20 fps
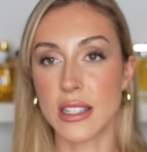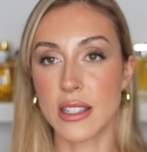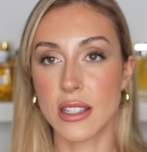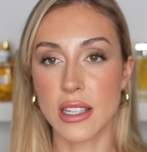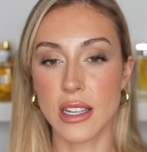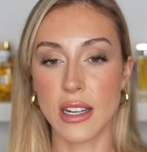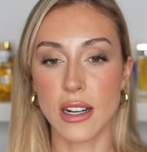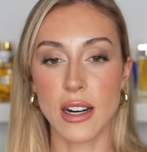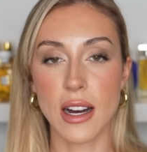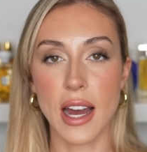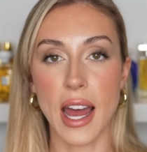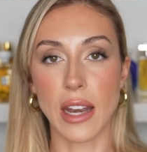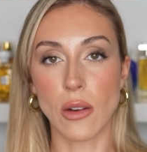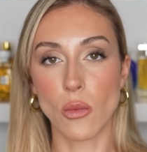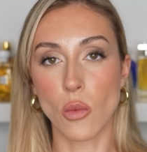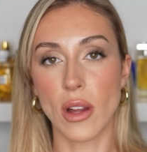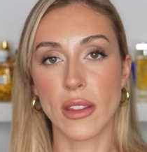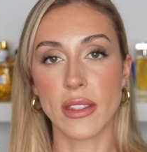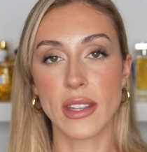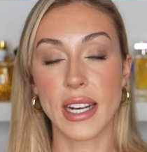this year
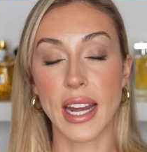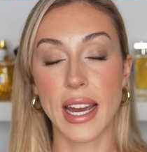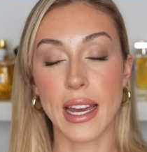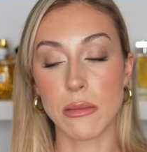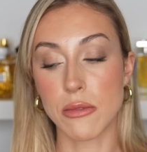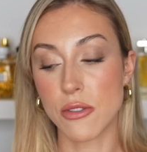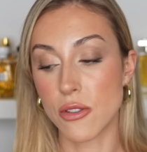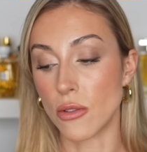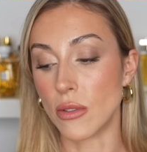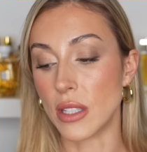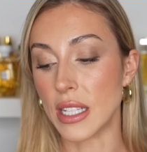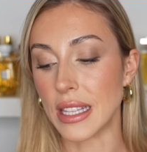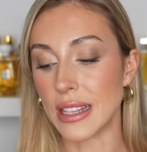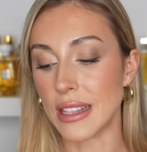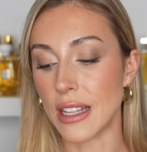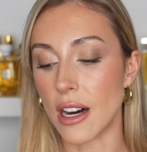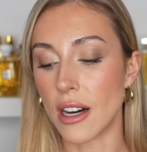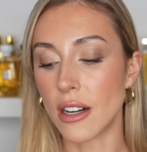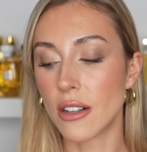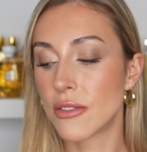and one that I absolutely
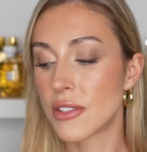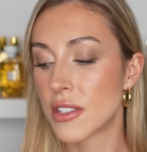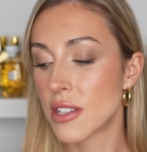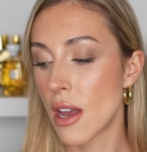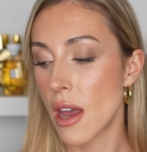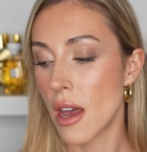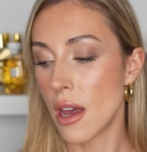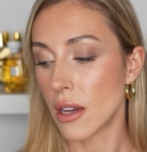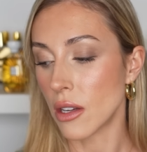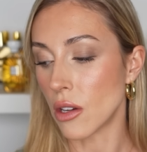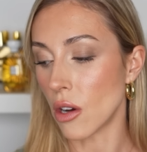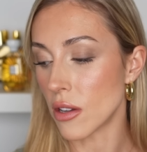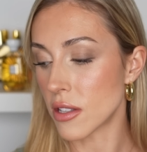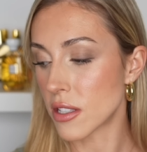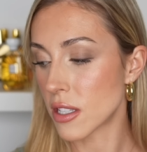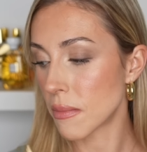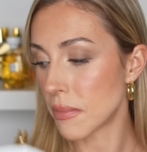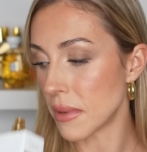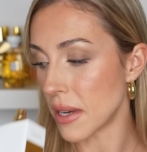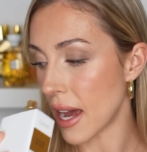loved.
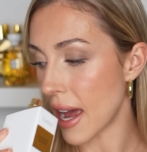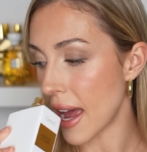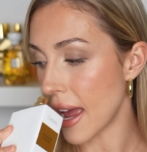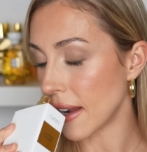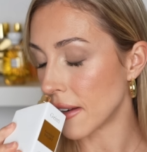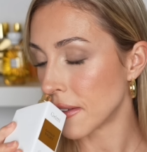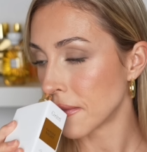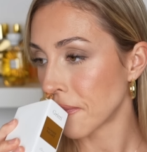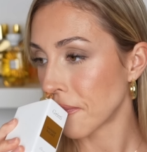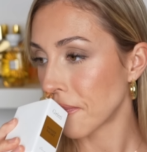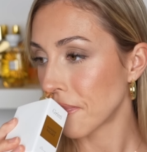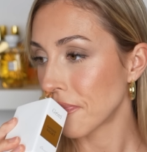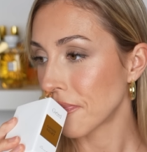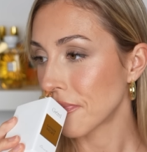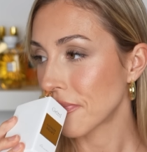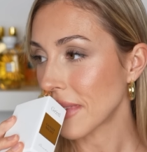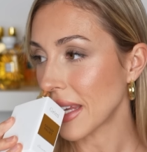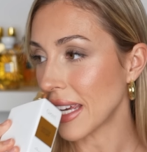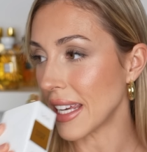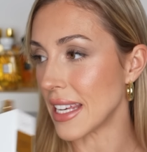Gossip Night
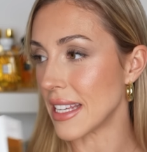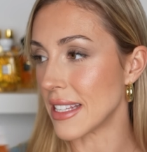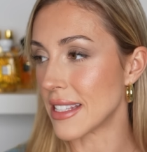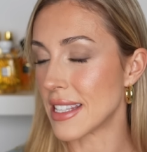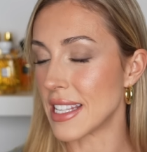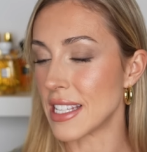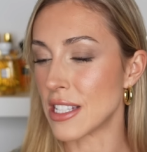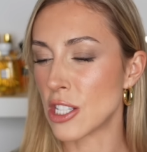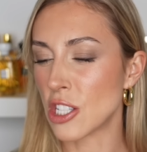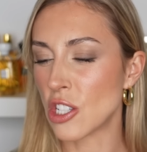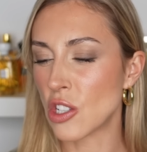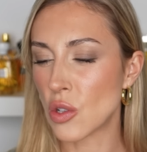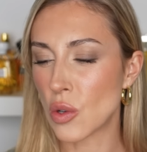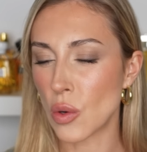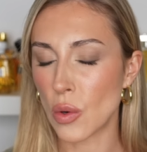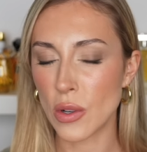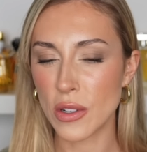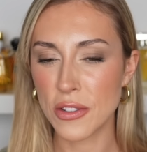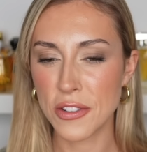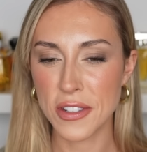is this
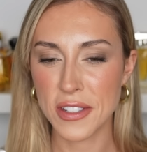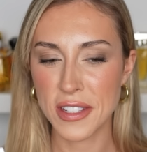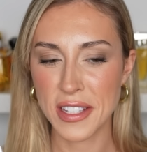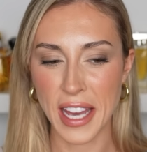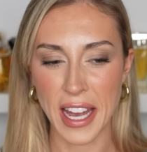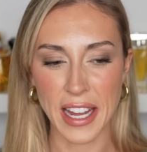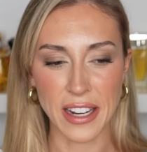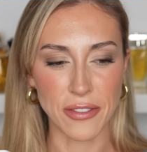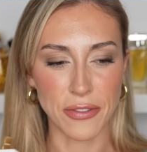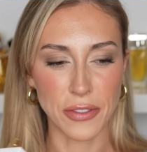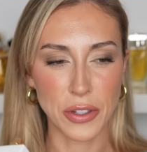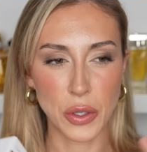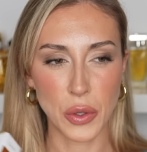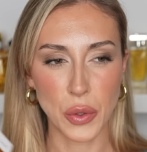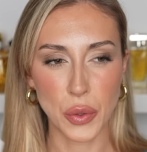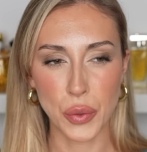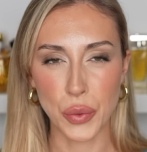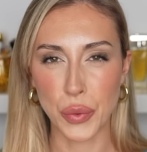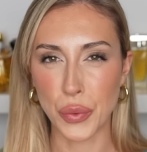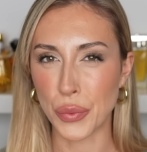gorgeous kind of
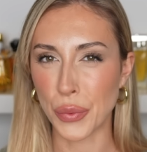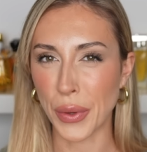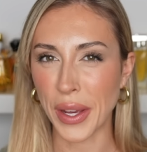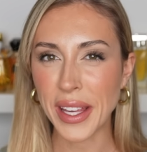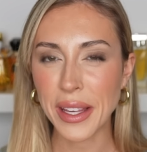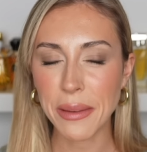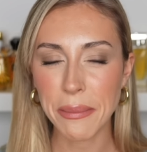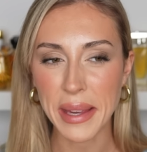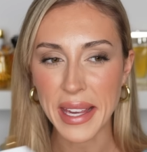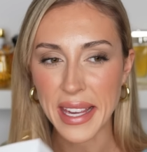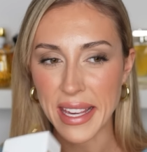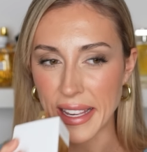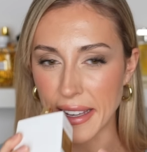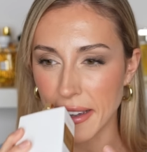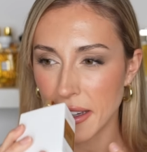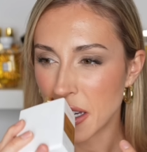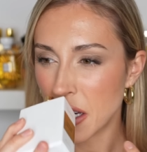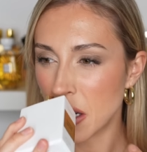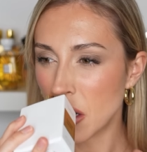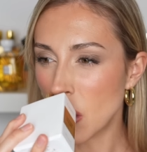
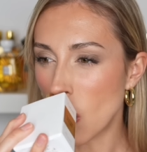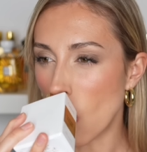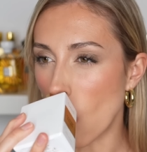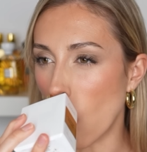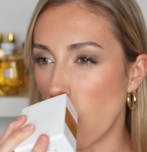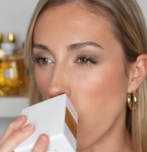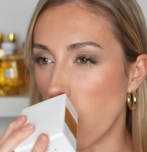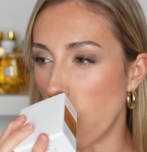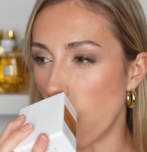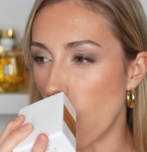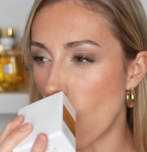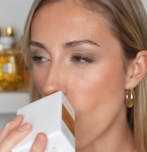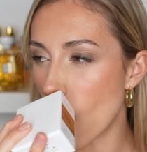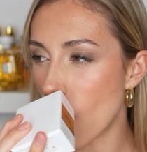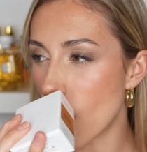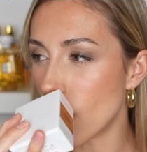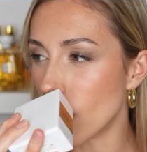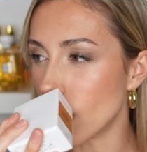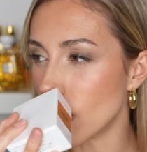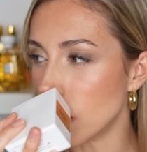creamy,
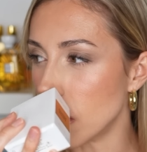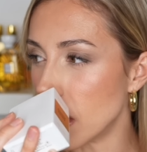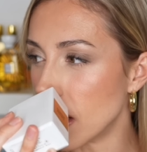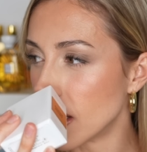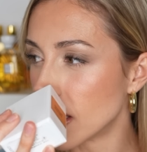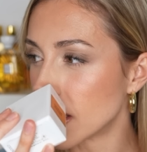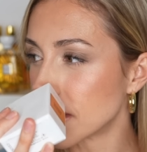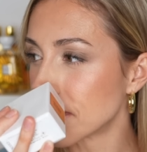warm,